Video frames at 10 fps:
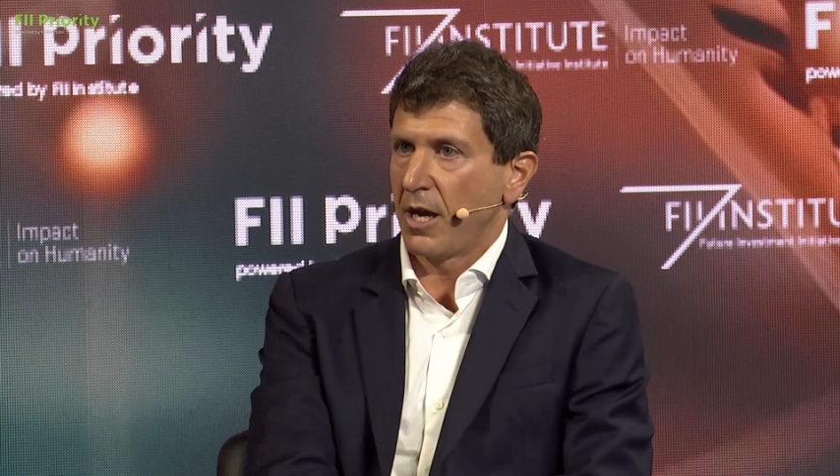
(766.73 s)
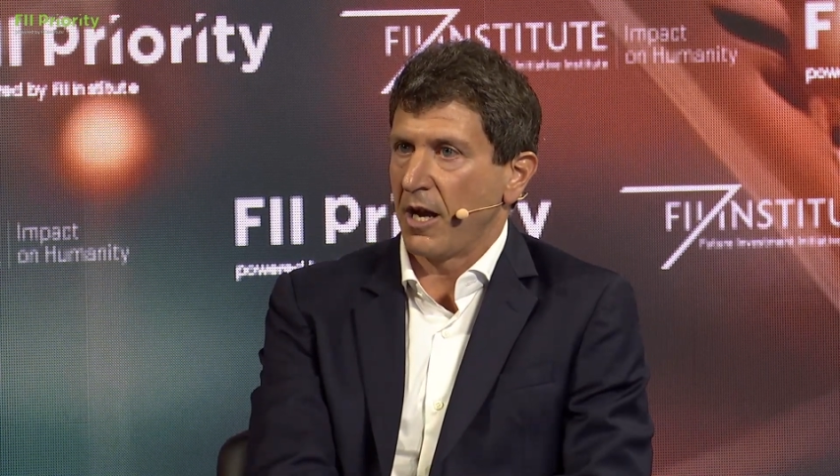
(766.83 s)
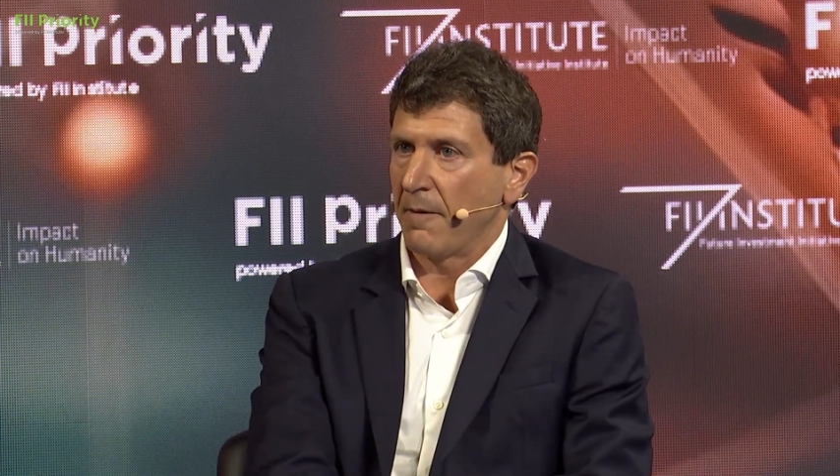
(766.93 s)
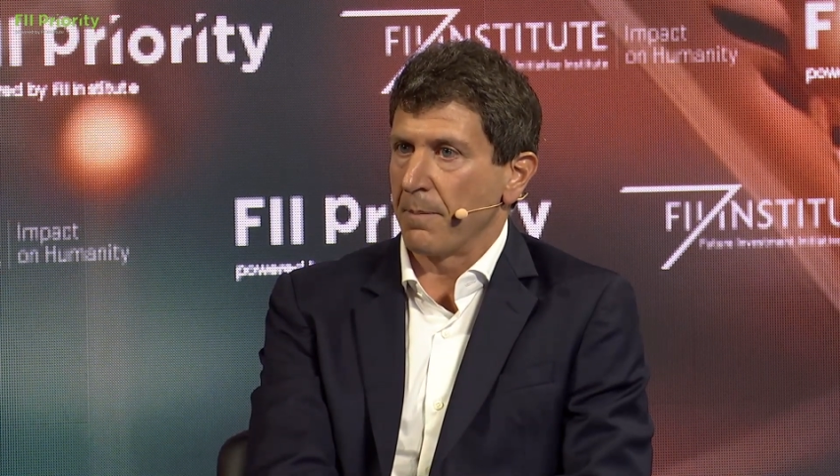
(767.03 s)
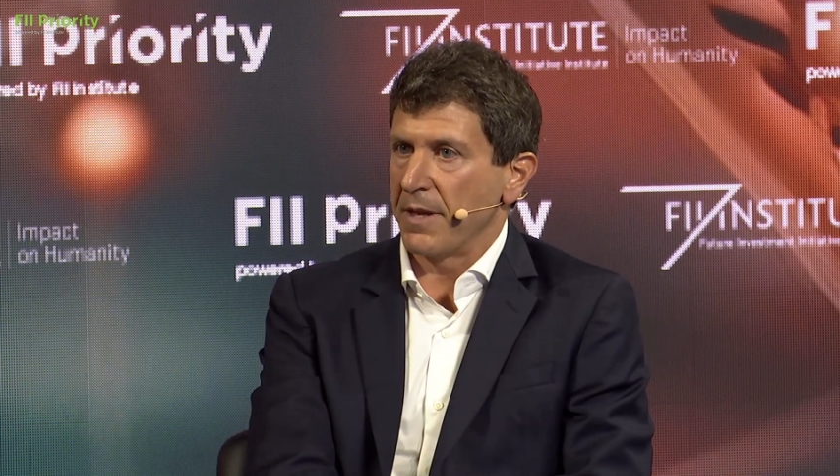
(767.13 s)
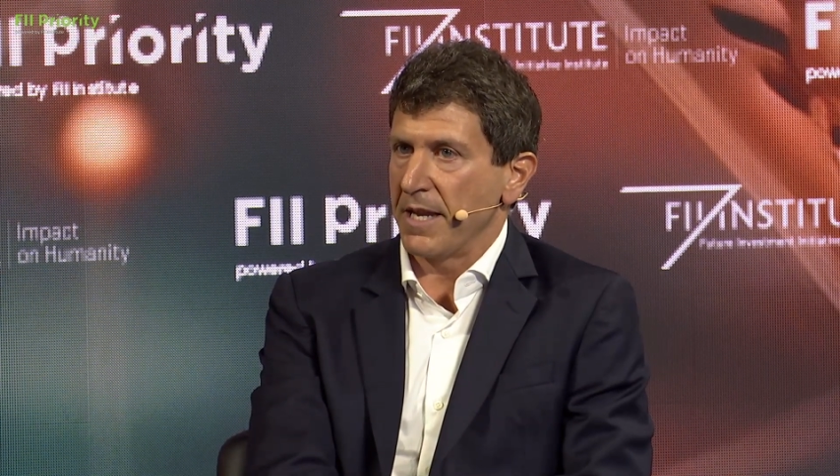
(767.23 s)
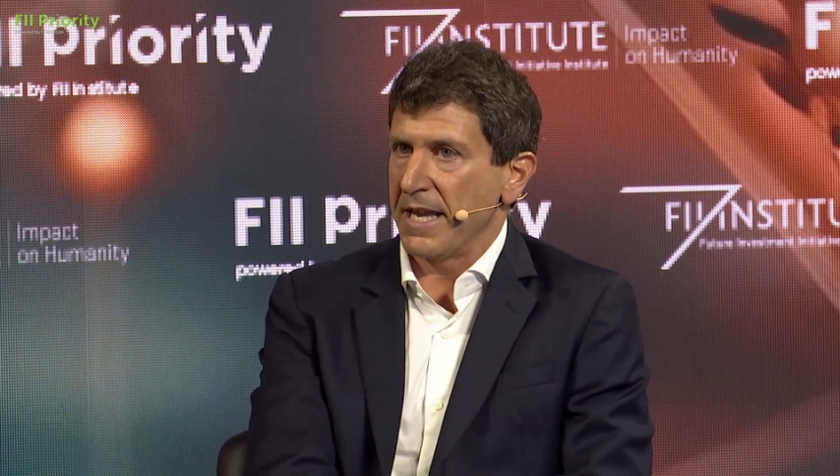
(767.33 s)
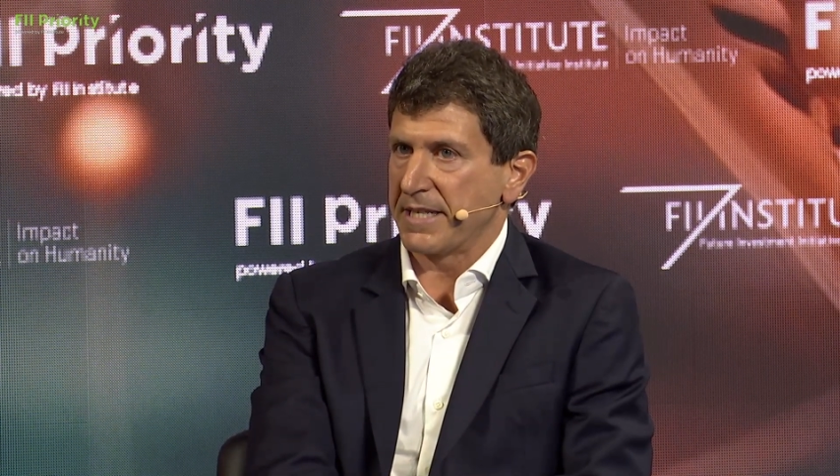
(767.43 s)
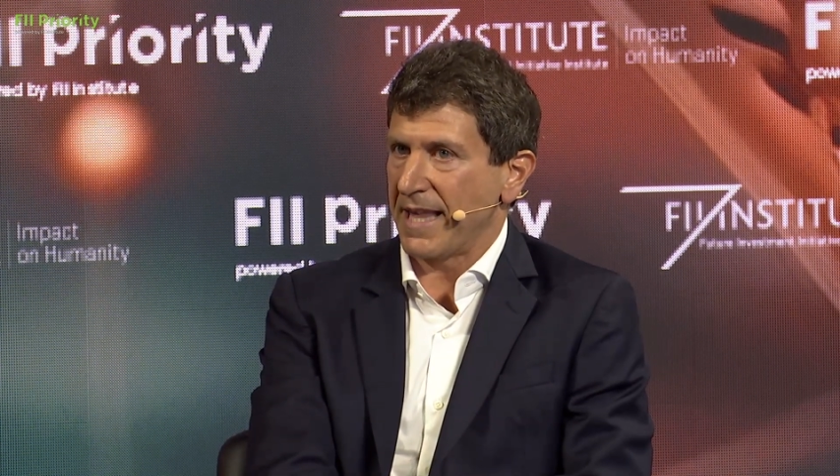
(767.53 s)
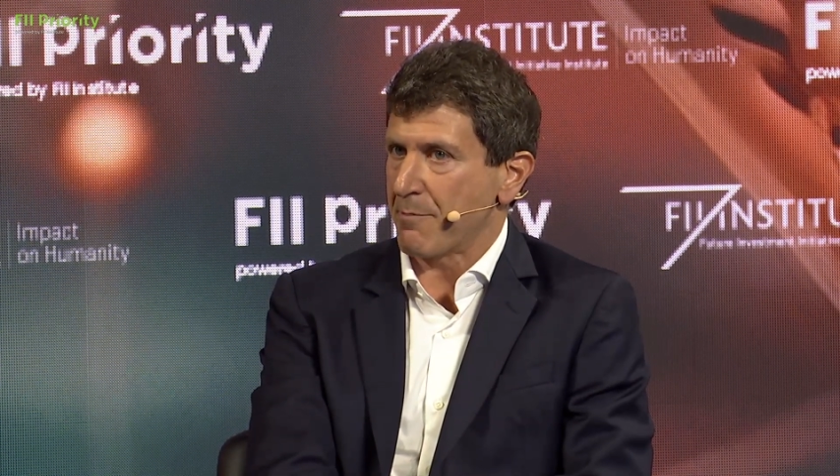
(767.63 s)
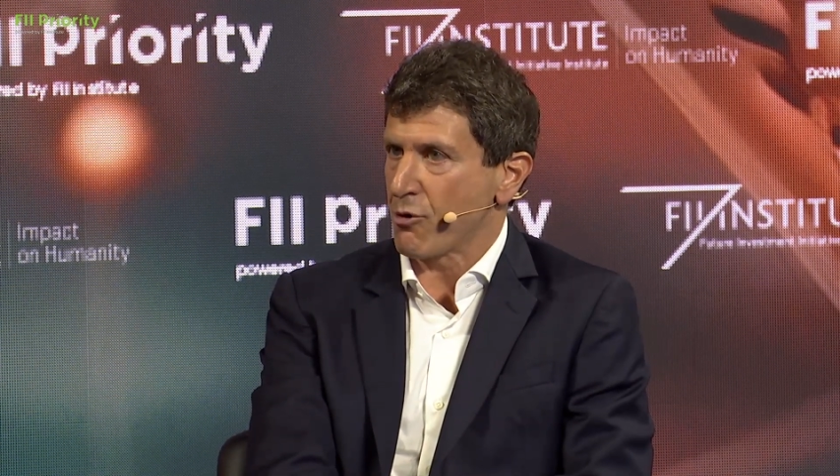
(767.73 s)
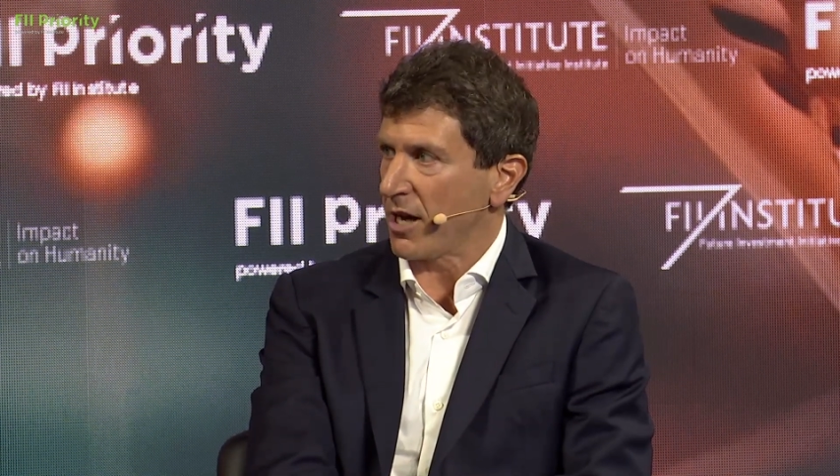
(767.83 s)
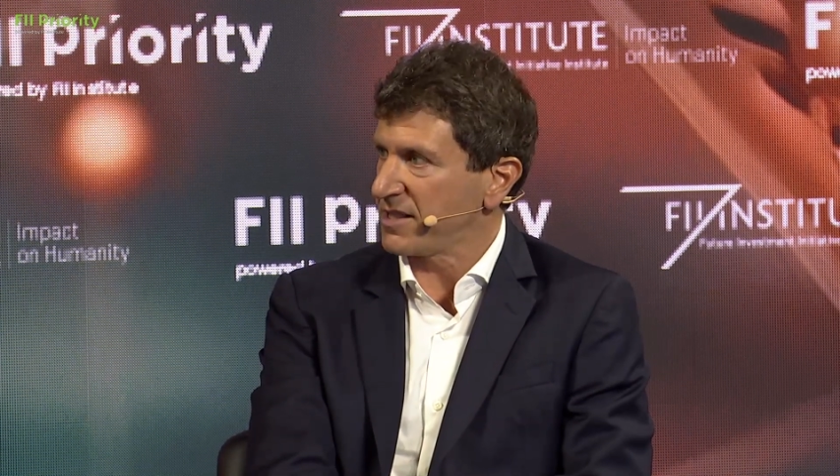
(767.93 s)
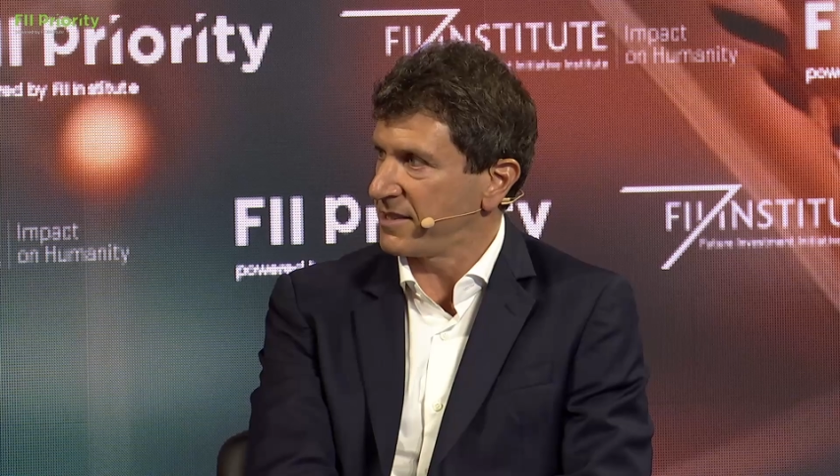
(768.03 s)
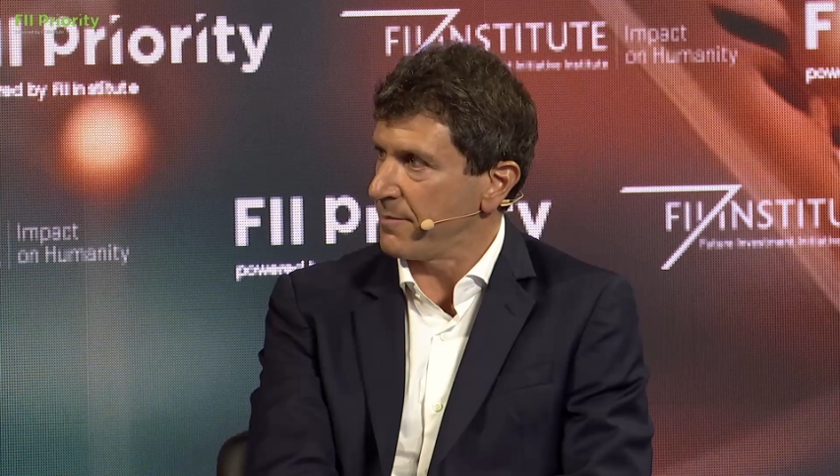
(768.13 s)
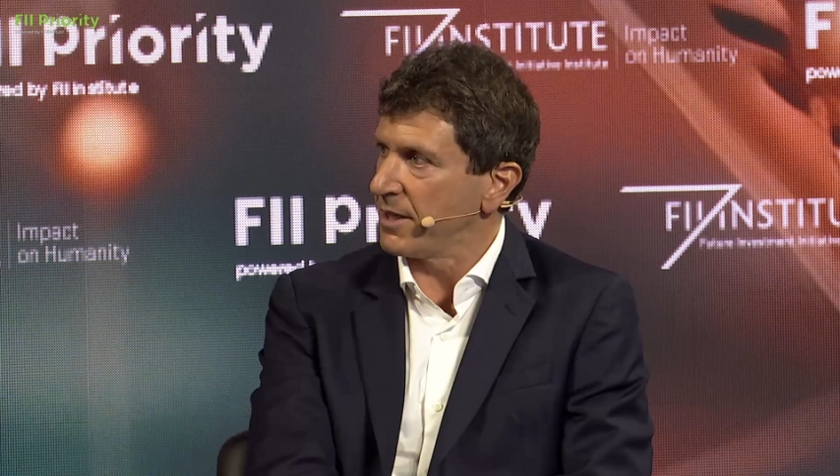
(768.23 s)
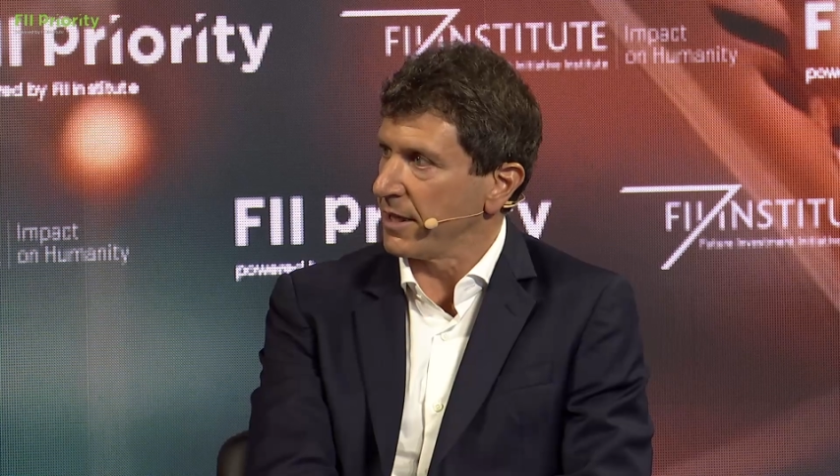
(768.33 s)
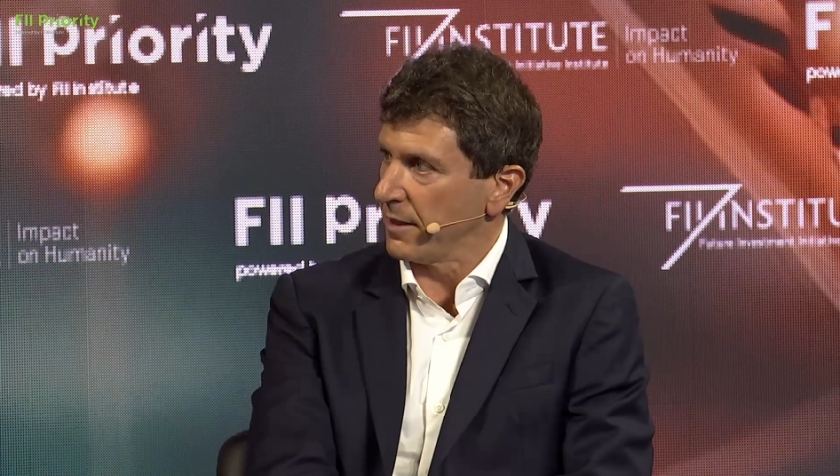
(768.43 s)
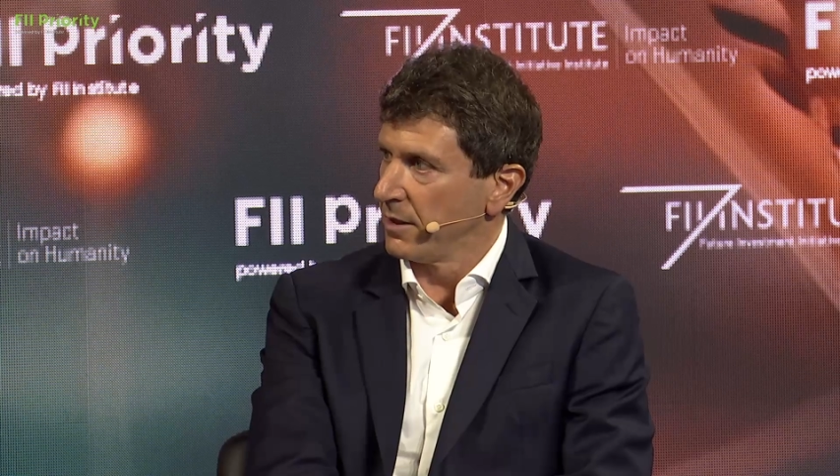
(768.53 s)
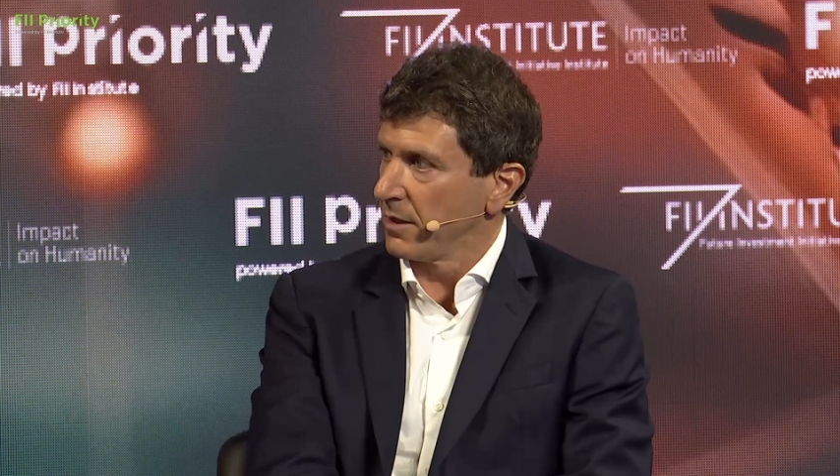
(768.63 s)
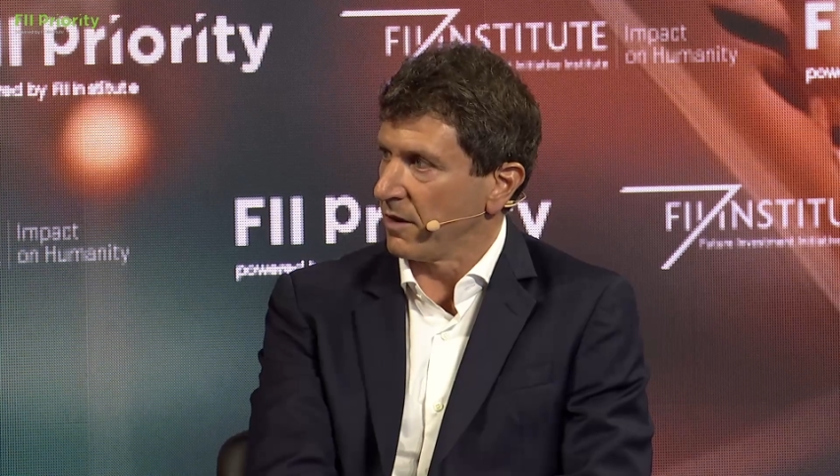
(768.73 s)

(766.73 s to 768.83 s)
um, it's that proximity